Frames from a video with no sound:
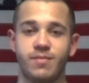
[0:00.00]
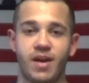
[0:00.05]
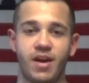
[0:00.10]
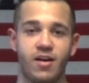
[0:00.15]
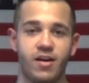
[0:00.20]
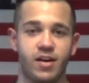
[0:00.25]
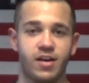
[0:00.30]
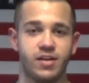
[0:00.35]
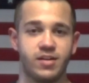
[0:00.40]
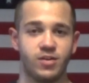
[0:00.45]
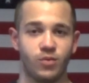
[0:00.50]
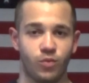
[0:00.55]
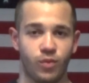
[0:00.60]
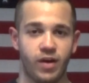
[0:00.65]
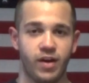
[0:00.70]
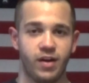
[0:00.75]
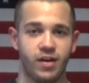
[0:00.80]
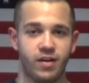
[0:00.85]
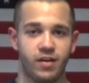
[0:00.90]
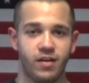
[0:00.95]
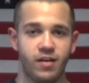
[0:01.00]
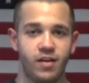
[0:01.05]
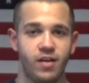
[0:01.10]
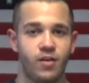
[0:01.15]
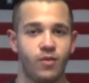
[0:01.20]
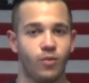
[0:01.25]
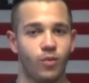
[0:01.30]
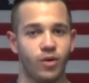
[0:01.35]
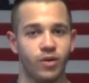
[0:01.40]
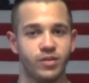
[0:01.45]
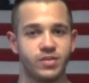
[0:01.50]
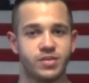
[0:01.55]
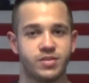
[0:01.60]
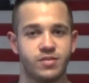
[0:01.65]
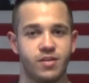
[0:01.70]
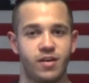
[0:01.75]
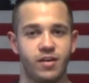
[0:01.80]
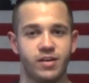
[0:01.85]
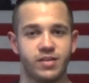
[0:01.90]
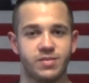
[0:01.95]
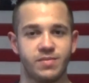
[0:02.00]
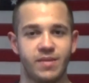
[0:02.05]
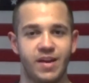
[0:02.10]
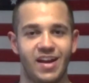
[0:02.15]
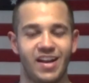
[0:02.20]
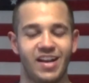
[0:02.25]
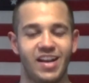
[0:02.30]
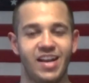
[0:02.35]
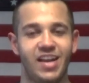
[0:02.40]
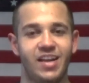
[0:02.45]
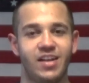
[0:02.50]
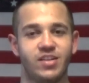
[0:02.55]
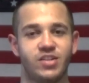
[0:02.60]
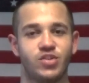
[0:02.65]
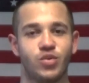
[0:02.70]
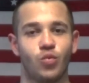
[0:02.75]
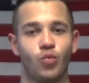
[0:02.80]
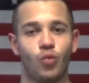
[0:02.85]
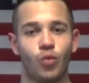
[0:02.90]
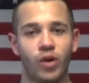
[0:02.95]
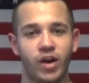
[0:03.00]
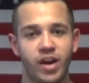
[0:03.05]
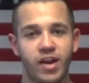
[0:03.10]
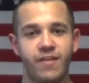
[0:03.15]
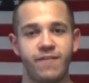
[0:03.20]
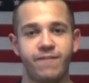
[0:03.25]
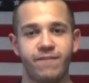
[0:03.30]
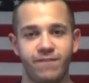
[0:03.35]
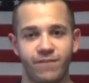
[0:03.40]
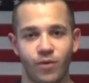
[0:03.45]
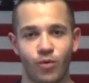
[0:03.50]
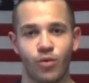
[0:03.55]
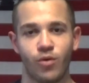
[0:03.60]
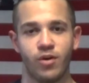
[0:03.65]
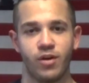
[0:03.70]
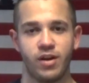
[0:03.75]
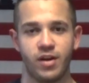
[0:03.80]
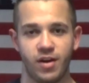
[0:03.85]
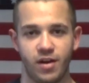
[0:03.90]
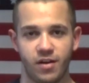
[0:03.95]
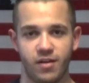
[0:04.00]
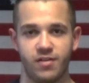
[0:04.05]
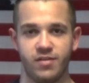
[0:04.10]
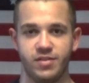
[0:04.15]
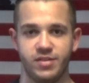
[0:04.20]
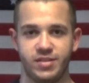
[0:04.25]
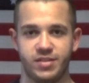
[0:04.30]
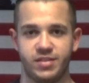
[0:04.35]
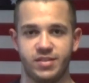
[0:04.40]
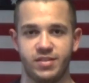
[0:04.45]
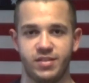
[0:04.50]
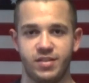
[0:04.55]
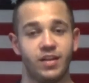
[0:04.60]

American to win World's Strongest Man in 24 years.